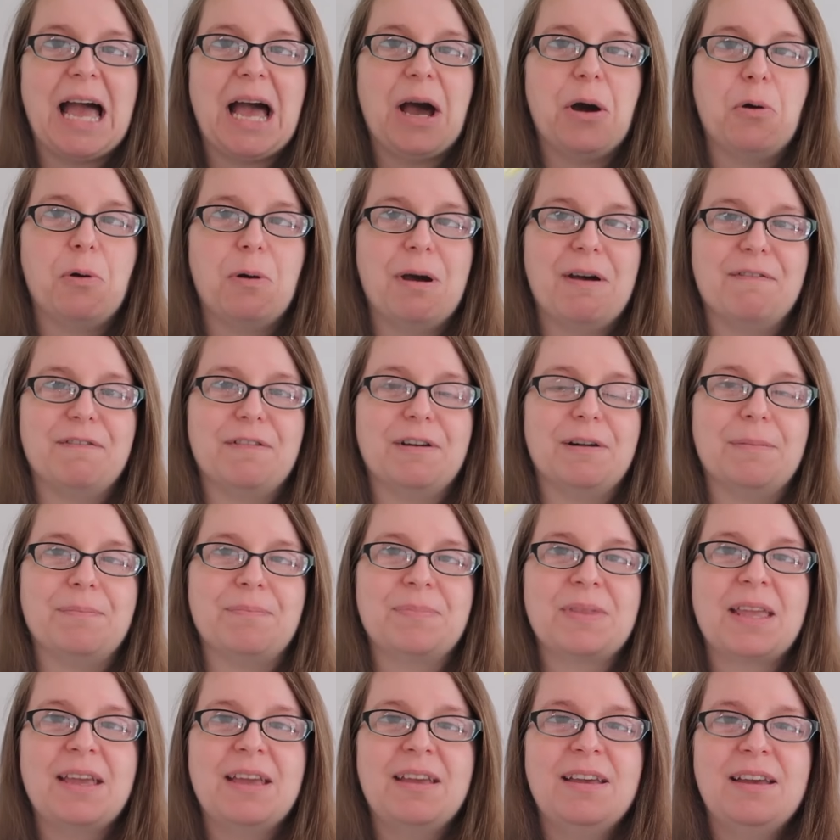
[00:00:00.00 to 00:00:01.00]
However,
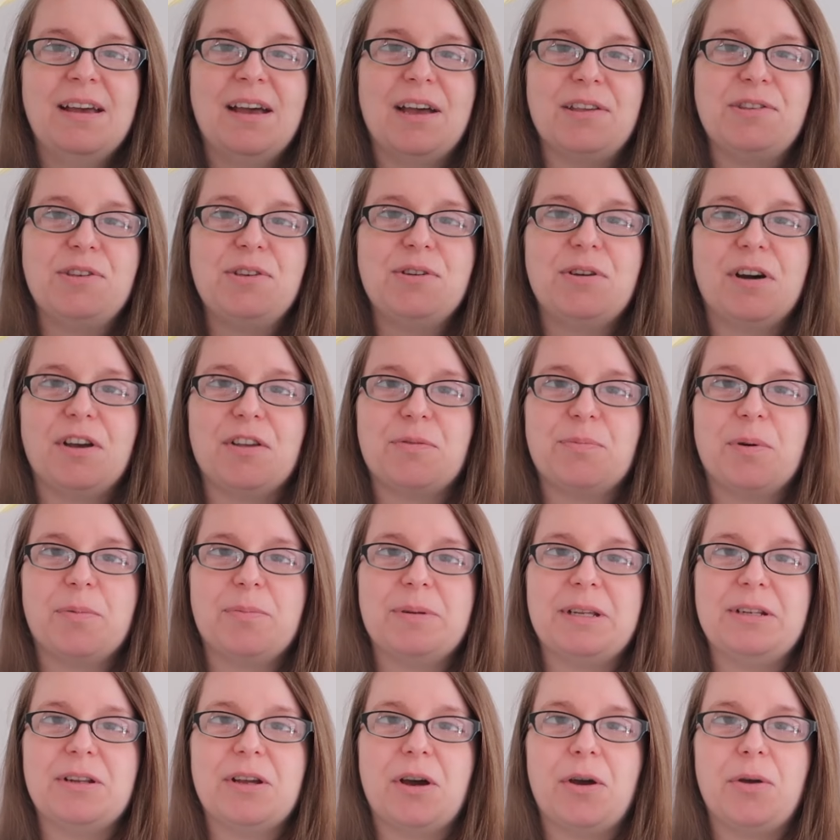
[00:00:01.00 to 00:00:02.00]
as you guys
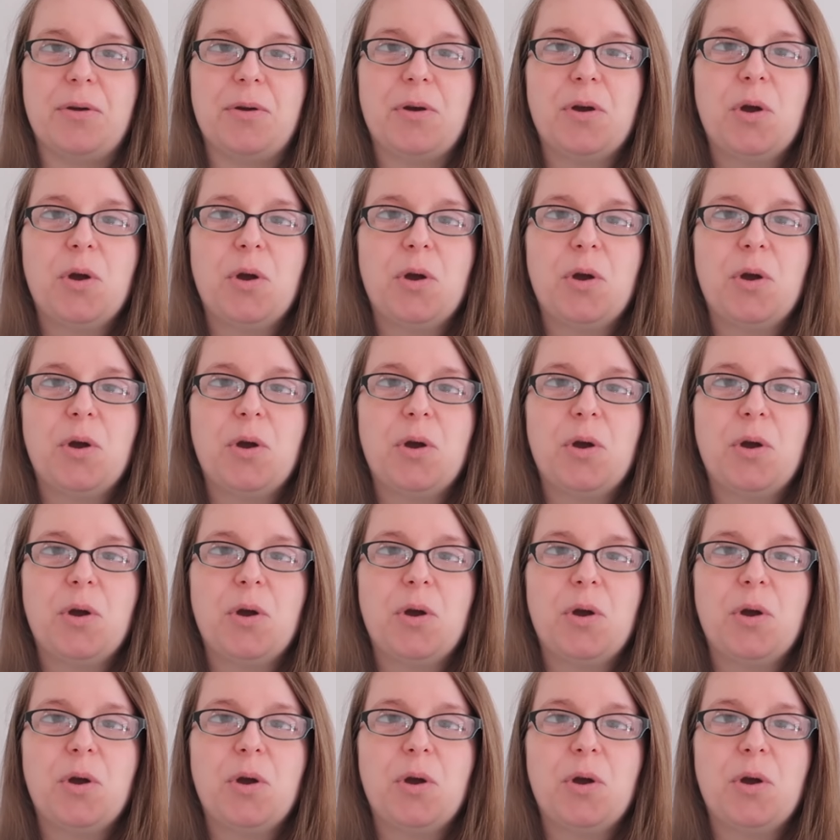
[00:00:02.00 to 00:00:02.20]
probably know,